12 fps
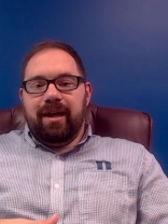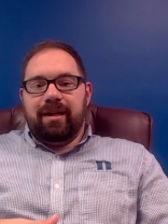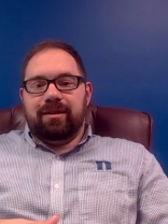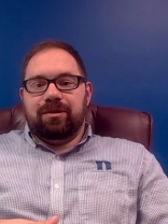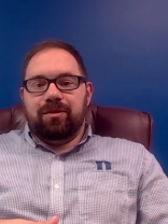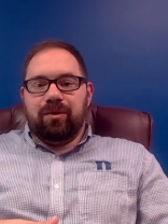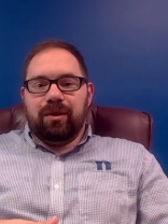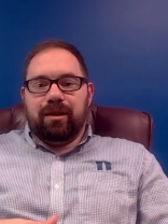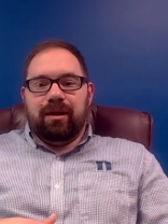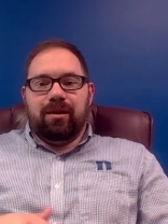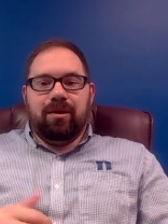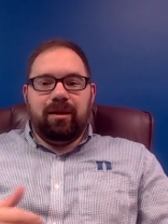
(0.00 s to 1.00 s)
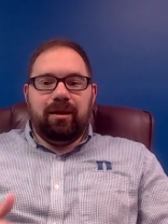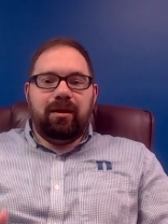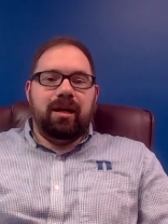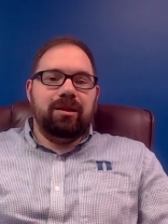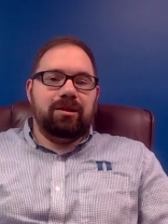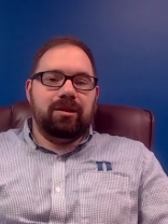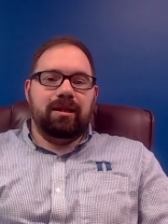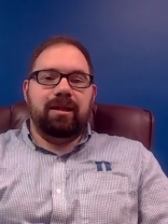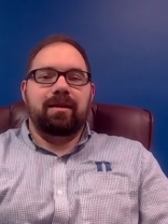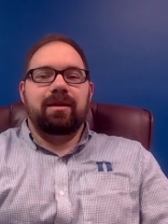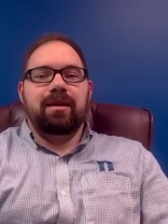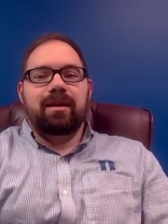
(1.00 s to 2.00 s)
historically and
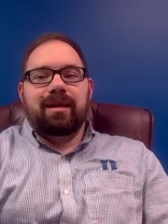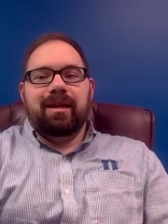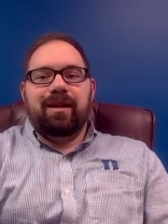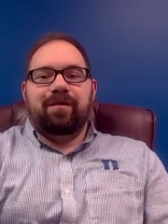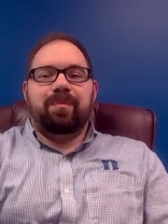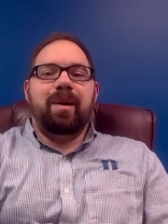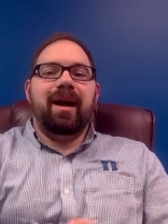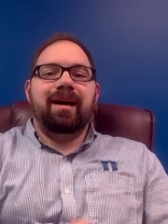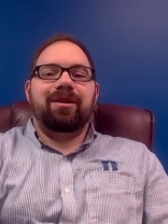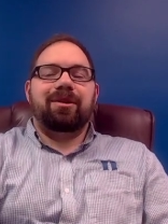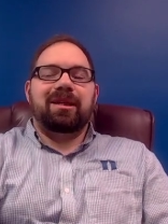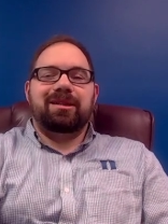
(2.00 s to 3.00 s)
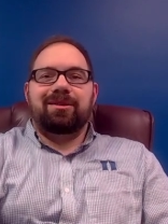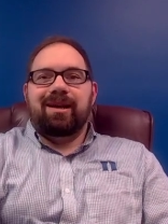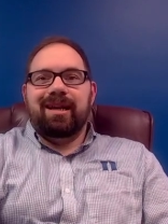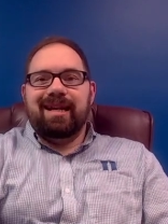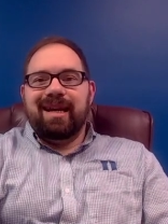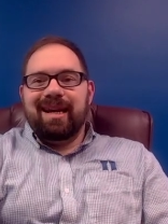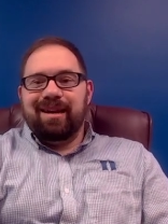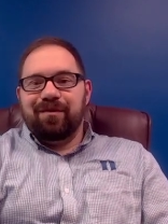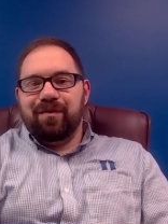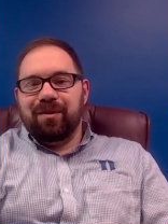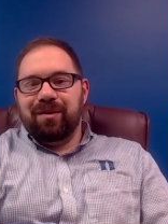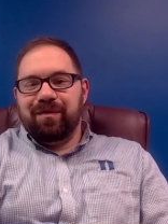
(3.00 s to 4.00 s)
archaeologically if PineCreek's granddad had a
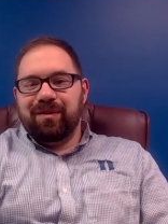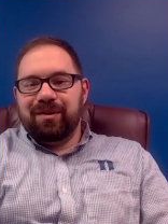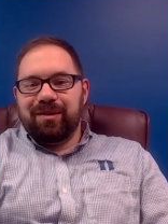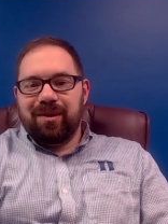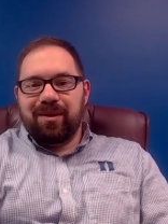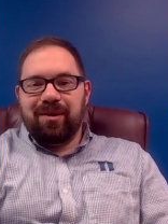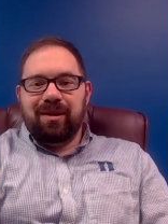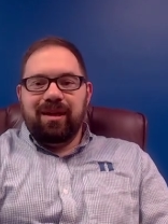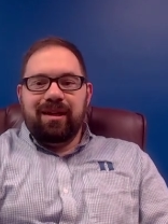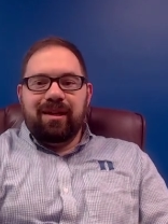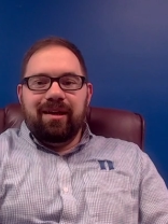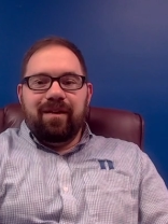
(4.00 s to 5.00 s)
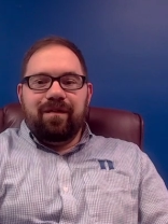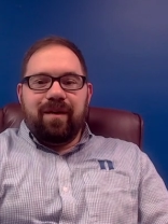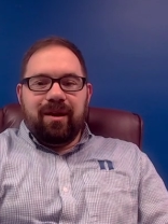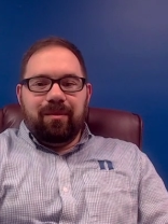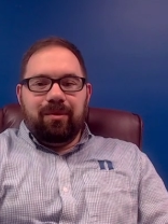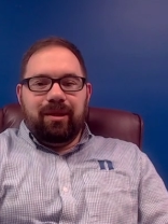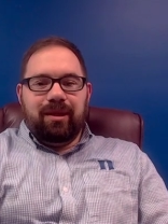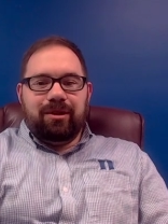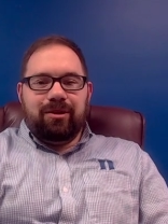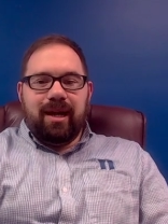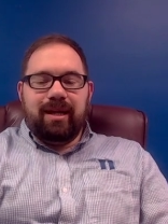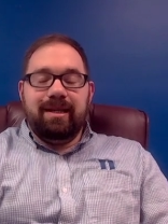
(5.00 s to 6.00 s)
40-foot tall fire-breathing
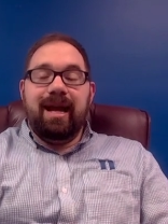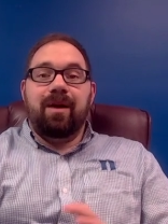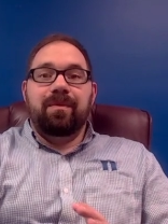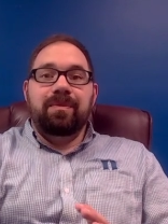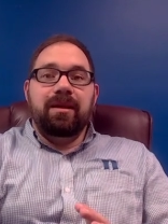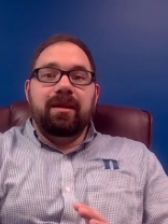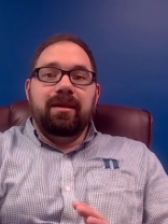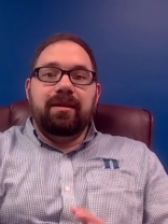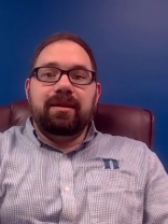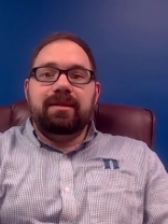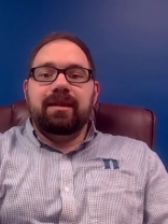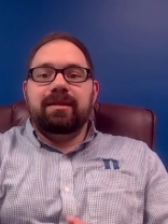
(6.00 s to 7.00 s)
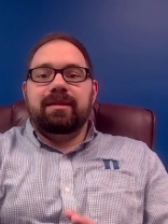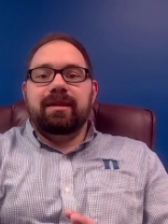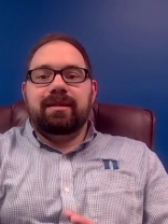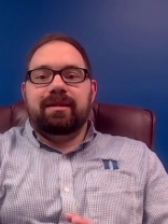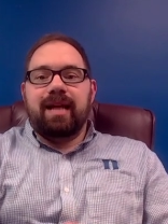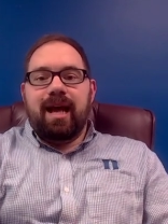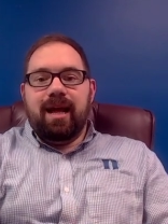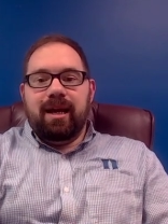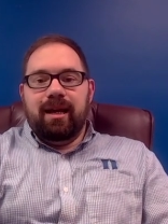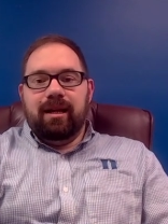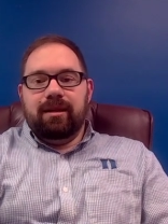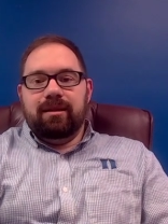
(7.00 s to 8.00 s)
dragon. Now, this is
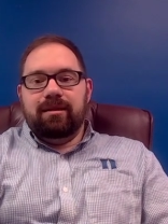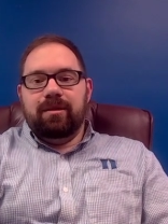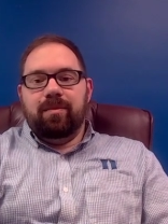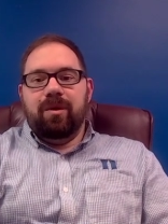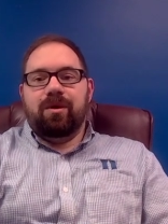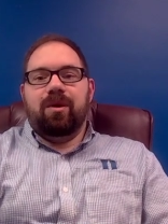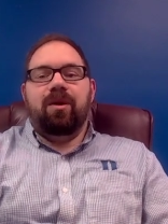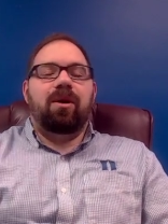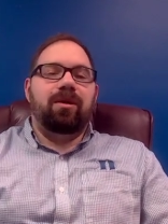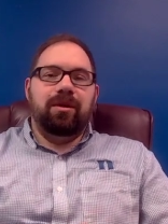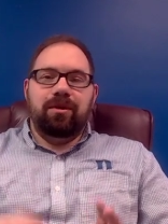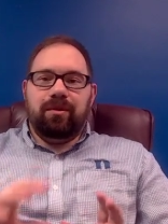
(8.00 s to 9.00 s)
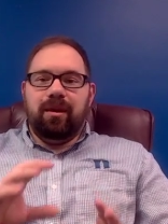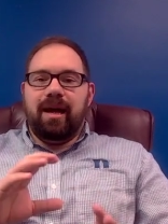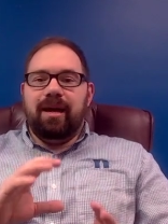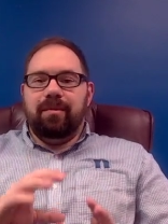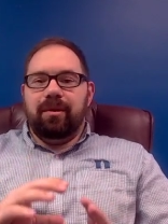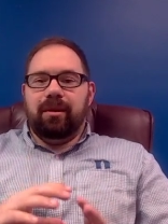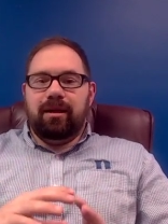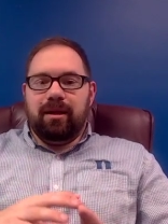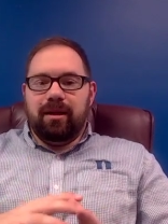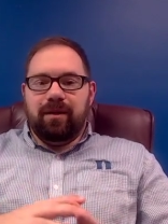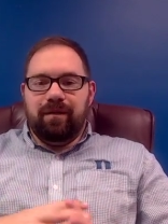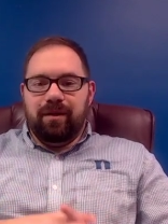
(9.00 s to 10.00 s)
designed to poke a hole in the reliability
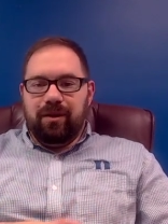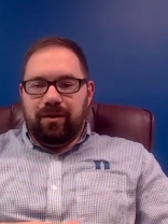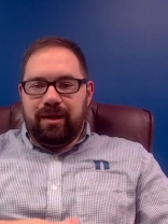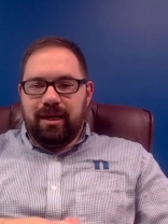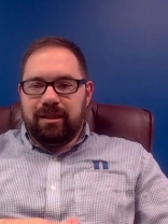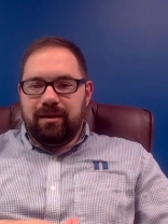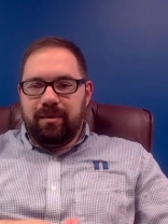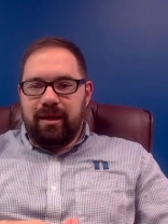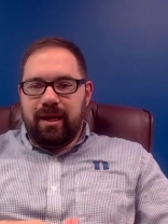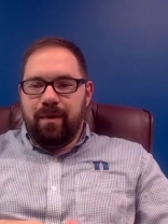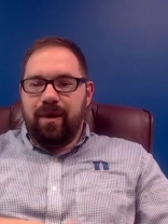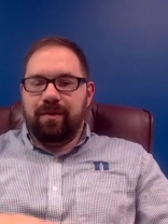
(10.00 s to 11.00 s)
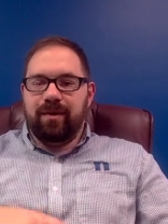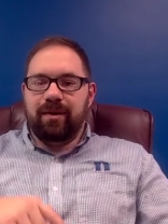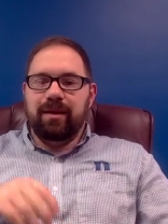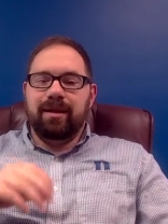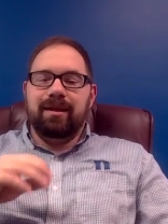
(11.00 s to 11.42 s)
of the New Testament. However,